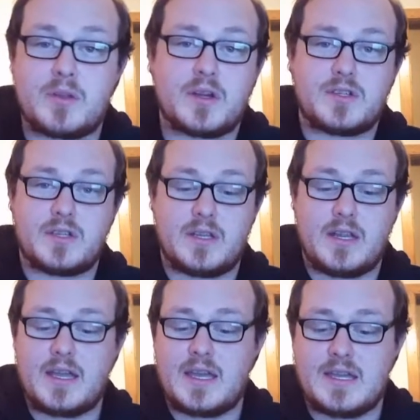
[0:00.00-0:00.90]

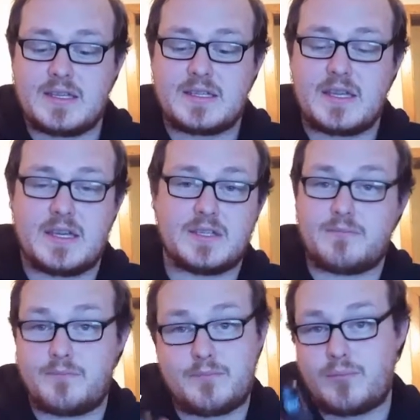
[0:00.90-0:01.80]
production is
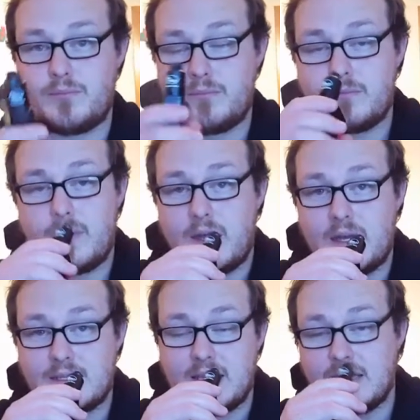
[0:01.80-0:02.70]

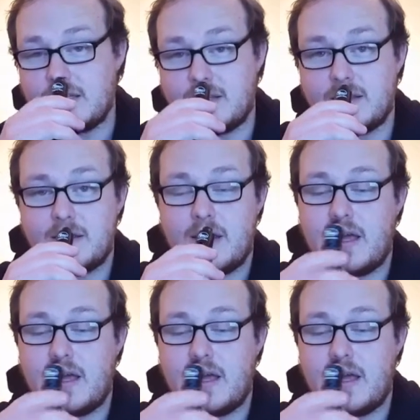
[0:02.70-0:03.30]
decent.